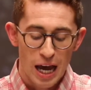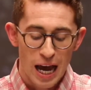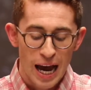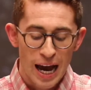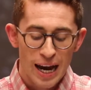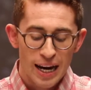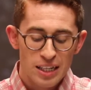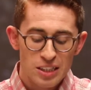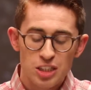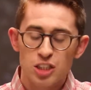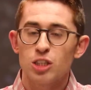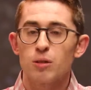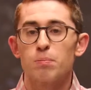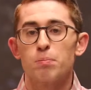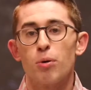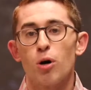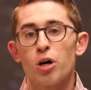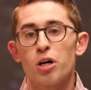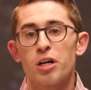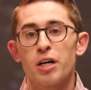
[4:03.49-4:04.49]
Acts is a
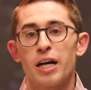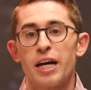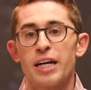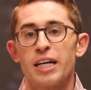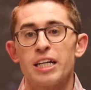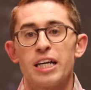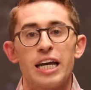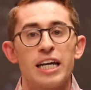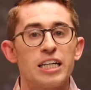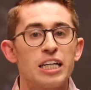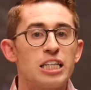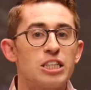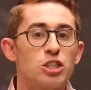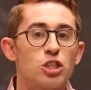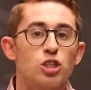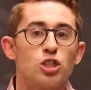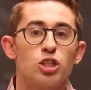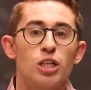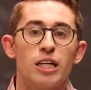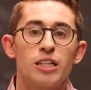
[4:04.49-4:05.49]
book, and
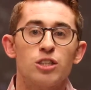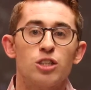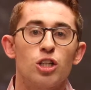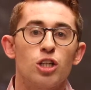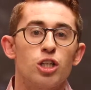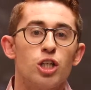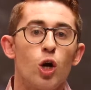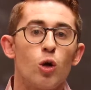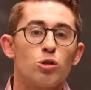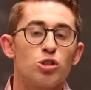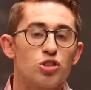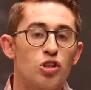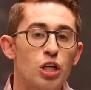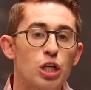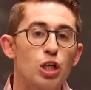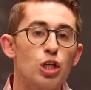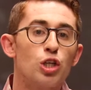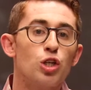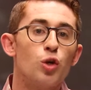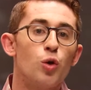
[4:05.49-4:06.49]
it denotes
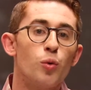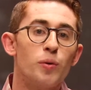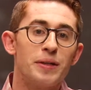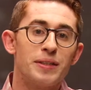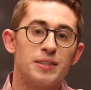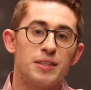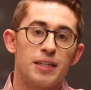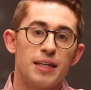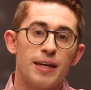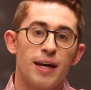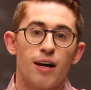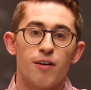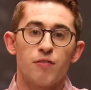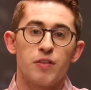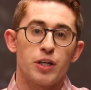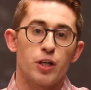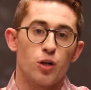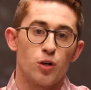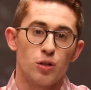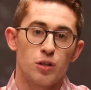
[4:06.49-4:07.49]
the unity of
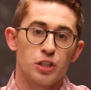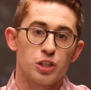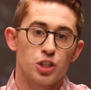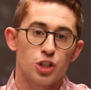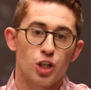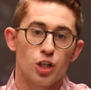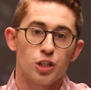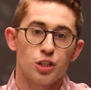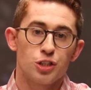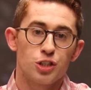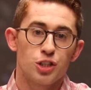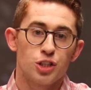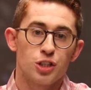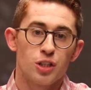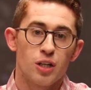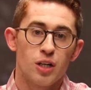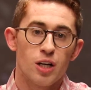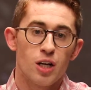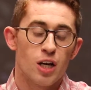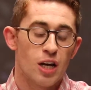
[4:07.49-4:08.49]
the early church.